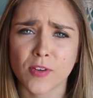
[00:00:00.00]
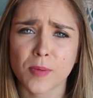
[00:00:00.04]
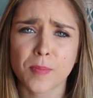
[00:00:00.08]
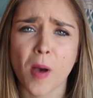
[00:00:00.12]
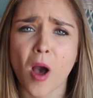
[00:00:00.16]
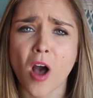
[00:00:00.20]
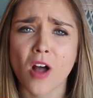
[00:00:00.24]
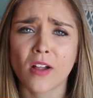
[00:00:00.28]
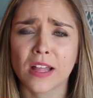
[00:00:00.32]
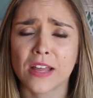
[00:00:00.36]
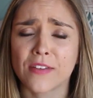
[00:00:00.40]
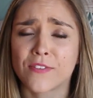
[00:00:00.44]

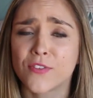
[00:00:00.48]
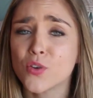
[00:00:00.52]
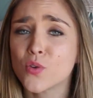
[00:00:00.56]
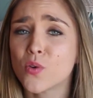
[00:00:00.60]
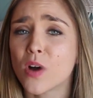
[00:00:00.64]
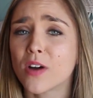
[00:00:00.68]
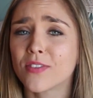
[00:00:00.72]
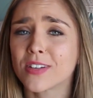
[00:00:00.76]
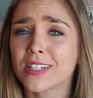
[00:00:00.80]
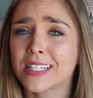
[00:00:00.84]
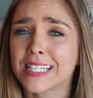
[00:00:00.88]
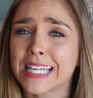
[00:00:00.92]
football? If
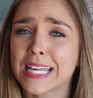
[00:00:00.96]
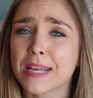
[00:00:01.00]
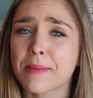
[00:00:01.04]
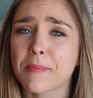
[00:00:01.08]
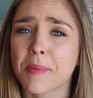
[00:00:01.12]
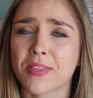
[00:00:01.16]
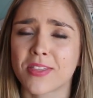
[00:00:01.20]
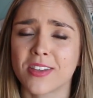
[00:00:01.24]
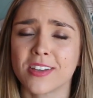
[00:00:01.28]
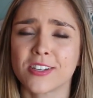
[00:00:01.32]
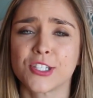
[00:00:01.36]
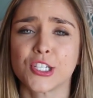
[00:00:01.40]
you have a team
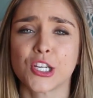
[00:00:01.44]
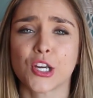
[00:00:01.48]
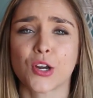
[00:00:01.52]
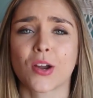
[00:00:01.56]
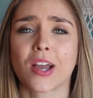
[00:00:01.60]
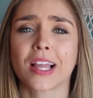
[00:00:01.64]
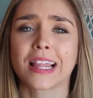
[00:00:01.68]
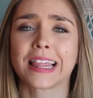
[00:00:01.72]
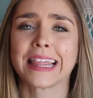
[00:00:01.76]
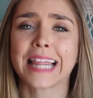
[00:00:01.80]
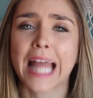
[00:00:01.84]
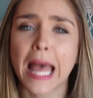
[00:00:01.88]
this
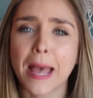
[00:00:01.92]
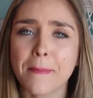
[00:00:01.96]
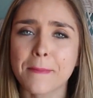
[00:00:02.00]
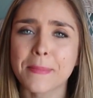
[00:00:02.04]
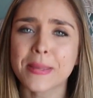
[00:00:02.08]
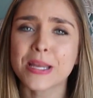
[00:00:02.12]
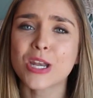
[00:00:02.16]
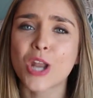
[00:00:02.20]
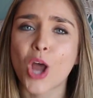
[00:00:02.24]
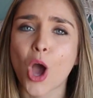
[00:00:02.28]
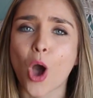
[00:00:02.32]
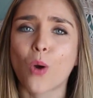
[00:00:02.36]
year, let
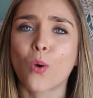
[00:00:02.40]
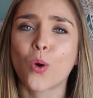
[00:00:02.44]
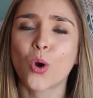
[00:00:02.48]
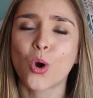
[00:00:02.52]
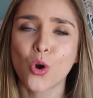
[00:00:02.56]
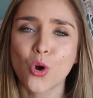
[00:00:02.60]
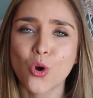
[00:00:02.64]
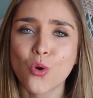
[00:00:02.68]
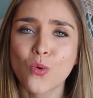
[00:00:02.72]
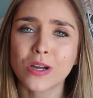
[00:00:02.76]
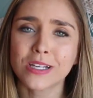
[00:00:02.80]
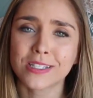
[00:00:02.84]
me know
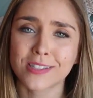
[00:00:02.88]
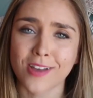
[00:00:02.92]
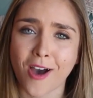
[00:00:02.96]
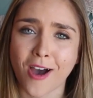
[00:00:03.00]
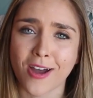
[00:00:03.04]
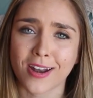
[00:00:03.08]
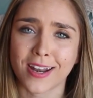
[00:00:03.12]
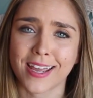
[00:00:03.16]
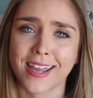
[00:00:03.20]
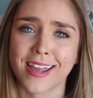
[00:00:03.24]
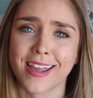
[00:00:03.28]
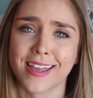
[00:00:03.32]
who is
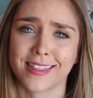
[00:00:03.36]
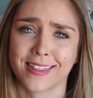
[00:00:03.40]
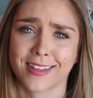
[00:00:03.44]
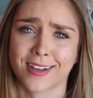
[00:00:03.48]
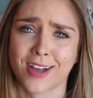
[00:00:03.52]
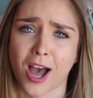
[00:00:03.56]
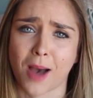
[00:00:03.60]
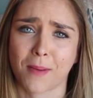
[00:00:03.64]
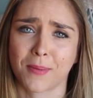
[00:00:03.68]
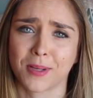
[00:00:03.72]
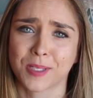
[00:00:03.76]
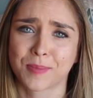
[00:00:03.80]
on it in the
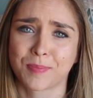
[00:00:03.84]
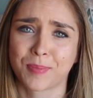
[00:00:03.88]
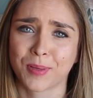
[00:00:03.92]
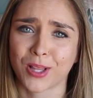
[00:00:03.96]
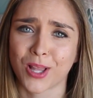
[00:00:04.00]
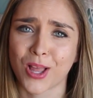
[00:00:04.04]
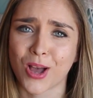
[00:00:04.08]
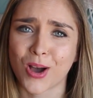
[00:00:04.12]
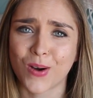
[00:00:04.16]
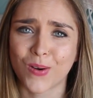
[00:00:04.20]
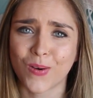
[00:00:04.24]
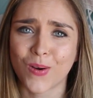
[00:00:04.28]
comments
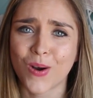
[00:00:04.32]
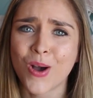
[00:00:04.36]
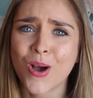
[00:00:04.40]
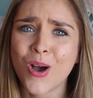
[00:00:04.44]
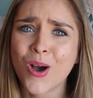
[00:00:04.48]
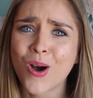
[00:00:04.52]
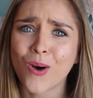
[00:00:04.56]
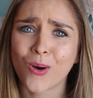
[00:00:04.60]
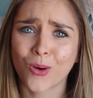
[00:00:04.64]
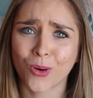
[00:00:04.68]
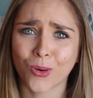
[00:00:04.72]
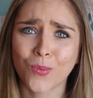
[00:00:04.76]
below
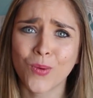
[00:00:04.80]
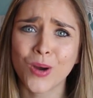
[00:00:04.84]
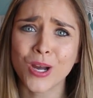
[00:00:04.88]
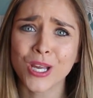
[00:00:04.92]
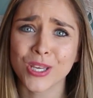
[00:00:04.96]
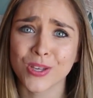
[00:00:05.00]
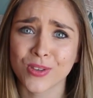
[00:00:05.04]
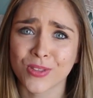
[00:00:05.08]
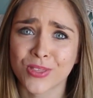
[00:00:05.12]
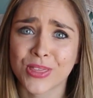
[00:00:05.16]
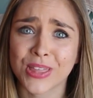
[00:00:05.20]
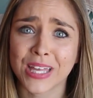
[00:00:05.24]
or
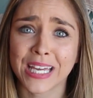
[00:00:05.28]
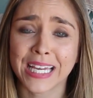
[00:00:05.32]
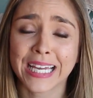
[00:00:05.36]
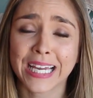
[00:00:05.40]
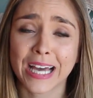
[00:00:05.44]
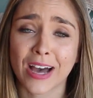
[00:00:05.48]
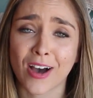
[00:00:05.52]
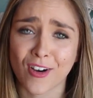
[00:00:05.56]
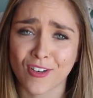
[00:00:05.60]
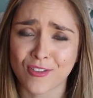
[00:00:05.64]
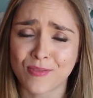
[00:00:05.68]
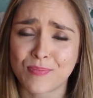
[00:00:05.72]
what you
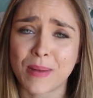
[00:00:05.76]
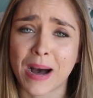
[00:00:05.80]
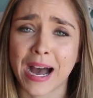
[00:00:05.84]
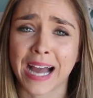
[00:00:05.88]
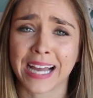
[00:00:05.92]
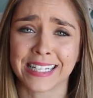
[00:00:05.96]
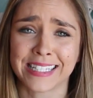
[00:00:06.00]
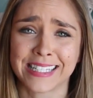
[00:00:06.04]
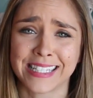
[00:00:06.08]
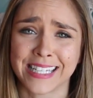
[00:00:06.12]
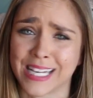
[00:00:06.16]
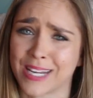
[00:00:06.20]
think of
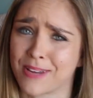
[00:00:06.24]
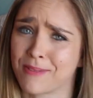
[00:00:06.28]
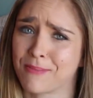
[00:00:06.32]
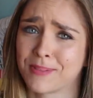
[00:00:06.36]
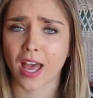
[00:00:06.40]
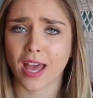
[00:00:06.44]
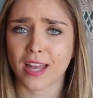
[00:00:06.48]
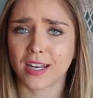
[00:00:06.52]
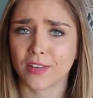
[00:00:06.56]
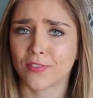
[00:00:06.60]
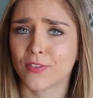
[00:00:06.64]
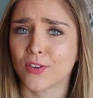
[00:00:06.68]
my
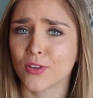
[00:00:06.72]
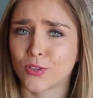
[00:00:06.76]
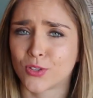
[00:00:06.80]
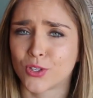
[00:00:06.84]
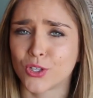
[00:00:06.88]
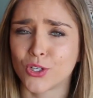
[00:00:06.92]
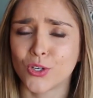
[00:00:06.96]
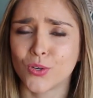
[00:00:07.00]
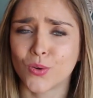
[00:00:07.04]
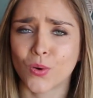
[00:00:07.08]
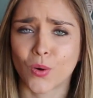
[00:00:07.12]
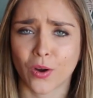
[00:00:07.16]
team. And if you
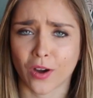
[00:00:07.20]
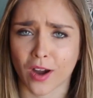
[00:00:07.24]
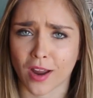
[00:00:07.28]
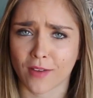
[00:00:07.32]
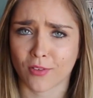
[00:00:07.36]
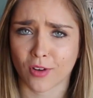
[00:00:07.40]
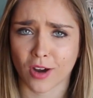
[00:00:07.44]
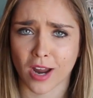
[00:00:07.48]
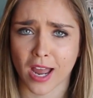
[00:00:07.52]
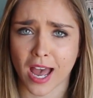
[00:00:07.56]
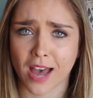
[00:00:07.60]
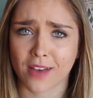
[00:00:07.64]
do or
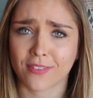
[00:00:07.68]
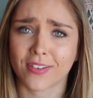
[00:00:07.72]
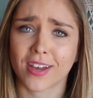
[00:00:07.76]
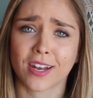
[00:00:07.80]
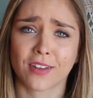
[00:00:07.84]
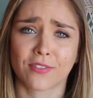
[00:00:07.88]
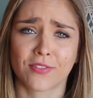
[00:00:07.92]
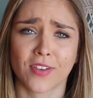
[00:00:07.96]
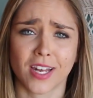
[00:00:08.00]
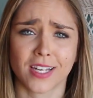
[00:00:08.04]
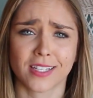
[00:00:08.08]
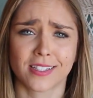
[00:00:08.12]
ever have
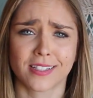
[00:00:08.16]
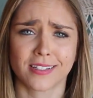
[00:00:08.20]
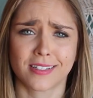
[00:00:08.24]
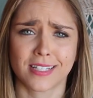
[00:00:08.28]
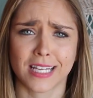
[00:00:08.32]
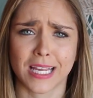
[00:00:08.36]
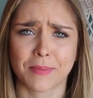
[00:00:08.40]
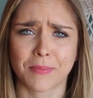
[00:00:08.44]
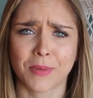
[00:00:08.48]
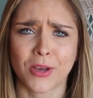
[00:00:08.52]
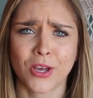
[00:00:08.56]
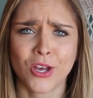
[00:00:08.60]
had a fantasy
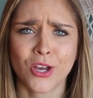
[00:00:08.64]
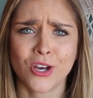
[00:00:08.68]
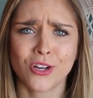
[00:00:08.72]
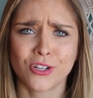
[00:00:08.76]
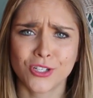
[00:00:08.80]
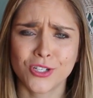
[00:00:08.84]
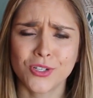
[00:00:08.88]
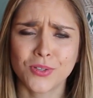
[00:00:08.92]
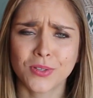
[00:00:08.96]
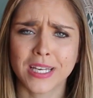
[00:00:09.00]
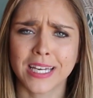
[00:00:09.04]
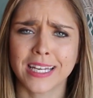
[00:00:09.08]
team,
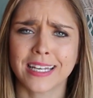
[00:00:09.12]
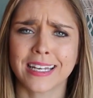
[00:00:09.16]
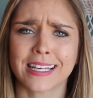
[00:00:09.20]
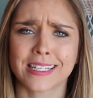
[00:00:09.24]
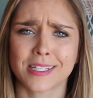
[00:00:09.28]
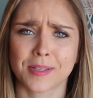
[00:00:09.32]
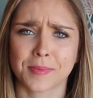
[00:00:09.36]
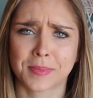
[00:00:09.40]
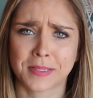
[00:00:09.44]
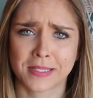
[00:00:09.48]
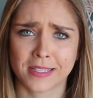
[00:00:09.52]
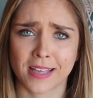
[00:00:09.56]
do you get
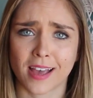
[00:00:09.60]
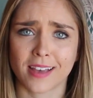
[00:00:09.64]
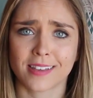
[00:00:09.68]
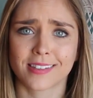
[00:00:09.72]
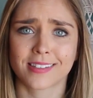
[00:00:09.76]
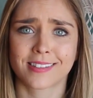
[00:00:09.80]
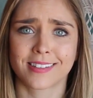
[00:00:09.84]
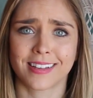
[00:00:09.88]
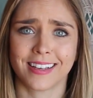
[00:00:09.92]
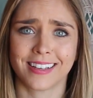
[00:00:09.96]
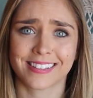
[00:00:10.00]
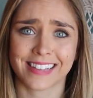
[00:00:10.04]
as
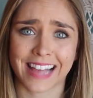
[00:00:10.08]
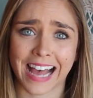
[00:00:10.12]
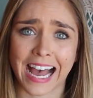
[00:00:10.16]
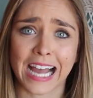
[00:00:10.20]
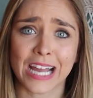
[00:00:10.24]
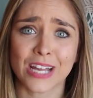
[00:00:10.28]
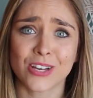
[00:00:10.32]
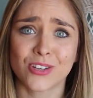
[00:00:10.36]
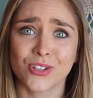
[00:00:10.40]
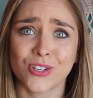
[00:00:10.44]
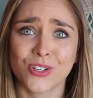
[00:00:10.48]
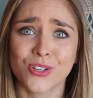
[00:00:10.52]
obsessed as
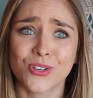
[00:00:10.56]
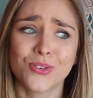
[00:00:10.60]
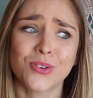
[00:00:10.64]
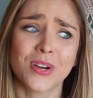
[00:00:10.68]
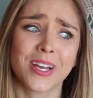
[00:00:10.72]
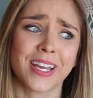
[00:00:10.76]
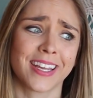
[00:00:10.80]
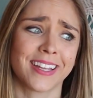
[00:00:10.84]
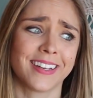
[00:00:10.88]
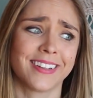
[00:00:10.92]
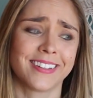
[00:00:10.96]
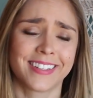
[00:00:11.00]
I do
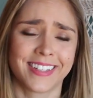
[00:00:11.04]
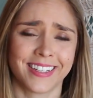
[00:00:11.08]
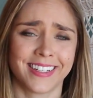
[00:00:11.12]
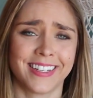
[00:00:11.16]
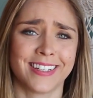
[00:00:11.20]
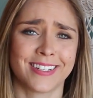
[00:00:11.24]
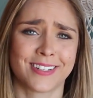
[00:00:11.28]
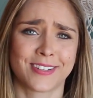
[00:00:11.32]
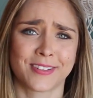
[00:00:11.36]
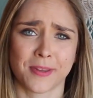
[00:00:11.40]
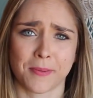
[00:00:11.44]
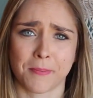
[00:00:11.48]
and get
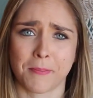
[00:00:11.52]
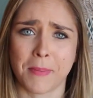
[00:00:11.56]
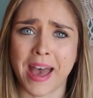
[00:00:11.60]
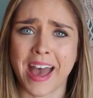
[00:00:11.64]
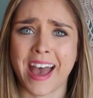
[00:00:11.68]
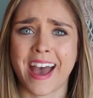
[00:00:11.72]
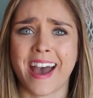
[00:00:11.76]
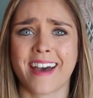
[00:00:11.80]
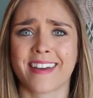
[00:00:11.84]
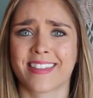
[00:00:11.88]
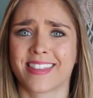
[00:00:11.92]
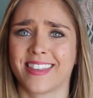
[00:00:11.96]
into the
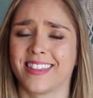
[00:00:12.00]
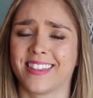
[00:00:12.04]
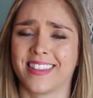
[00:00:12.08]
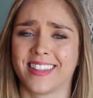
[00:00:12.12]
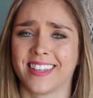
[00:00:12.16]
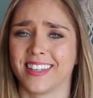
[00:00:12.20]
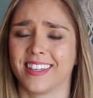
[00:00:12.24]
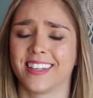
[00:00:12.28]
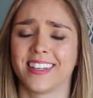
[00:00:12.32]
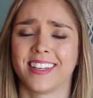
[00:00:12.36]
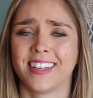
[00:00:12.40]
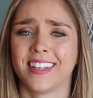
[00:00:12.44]
math and
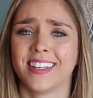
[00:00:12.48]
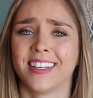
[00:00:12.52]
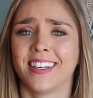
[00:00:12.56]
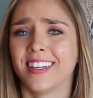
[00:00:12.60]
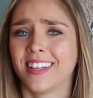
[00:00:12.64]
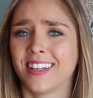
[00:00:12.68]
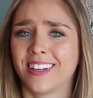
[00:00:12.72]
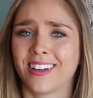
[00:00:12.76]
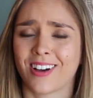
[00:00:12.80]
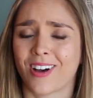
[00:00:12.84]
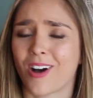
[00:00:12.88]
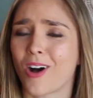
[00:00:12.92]
the
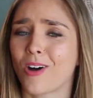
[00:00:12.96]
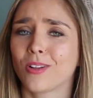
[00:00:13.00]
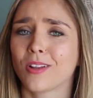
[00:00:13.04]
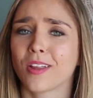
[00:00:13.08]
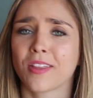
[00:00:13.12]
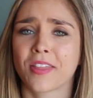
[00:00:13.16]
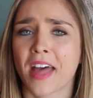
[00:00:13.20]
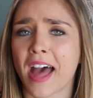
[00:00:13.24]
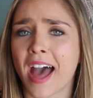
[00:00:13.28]
all of